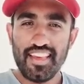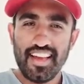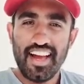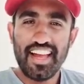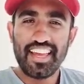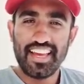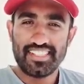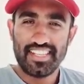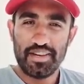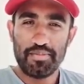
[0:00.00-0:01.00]
Hi
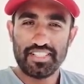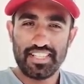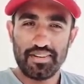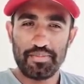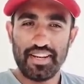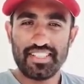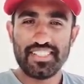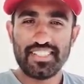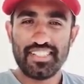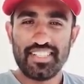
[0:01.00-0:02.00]
guys, I'm Ashan,
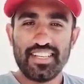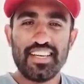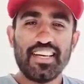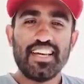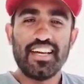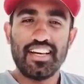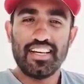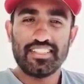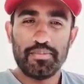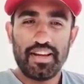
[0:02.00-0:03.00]
Priyanjan.
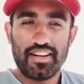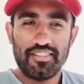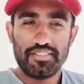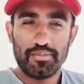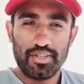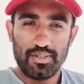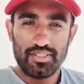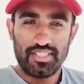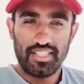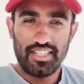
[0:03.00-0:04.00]
The Battle of the Maroons
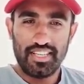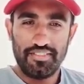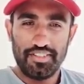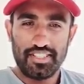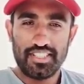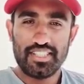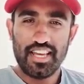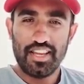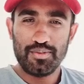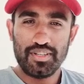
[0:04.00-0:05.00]
Sydney, which is the
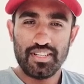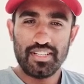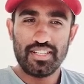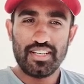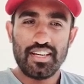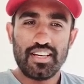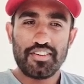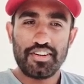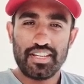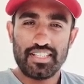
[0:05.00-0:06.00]
annual
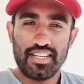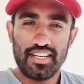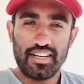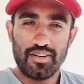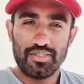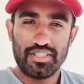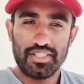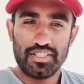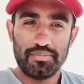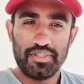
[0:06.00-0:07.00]
cricket
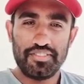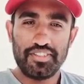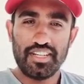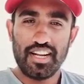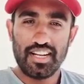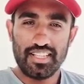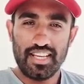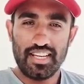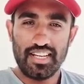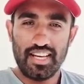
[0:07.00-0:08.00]
encounter between Ananda
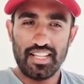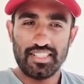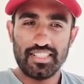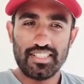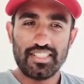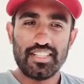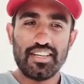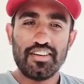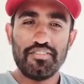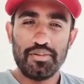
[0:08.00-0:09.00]
and Nalanda,
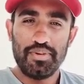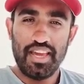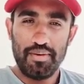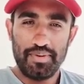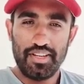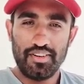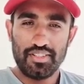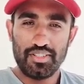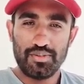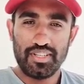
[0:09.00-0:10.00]
will be happening on
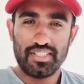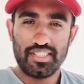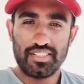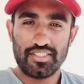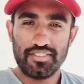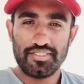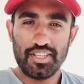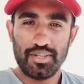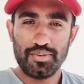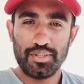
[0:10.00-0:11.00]
the 26th of
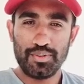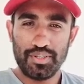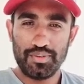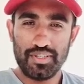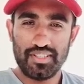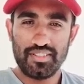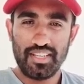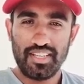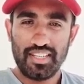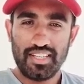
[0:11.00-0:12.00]
January 2023.